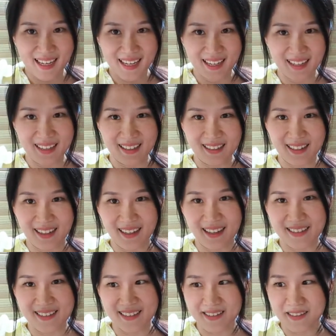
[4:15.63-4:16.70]
and I
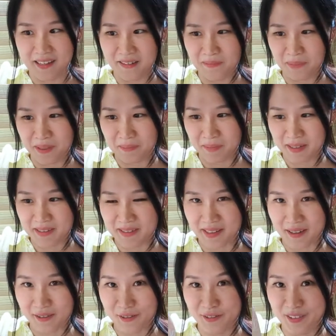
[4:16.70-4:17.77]
just can't bring
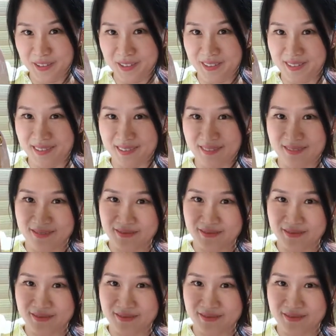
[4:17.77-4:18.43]
myself to